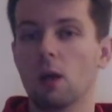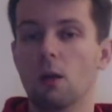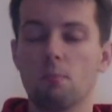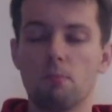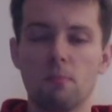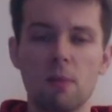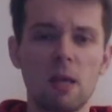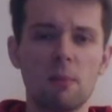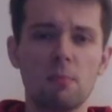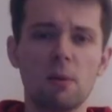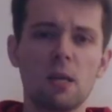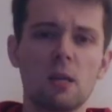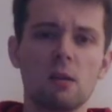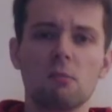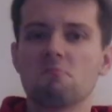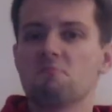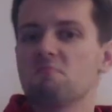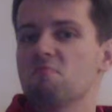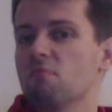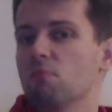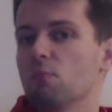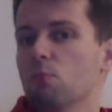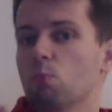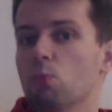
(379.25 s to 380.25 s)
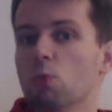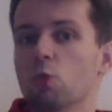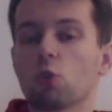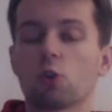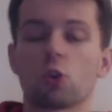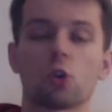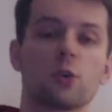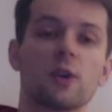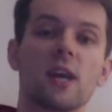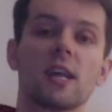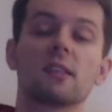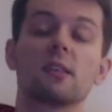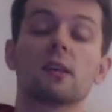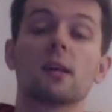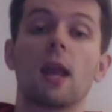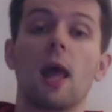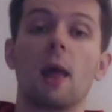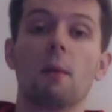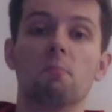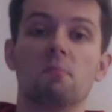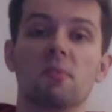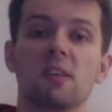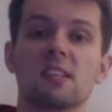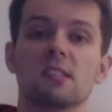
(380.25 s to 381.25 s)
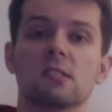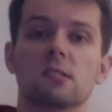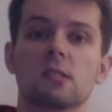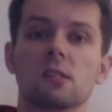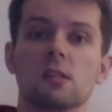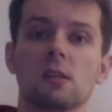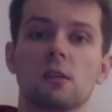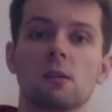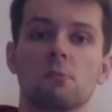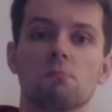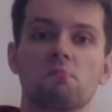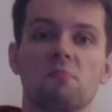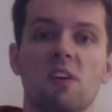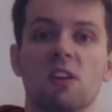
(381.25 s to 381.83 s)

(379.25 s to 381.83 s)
Maybe you're creating an NPC,